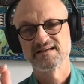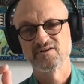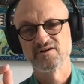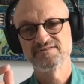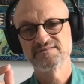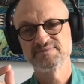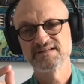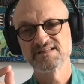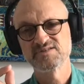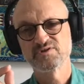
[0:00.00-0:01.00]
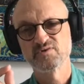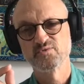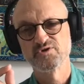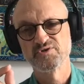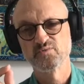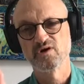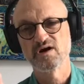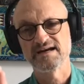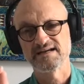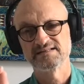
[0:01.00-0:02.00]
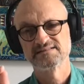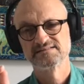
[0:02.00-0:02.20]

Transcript: It often begins with the word why.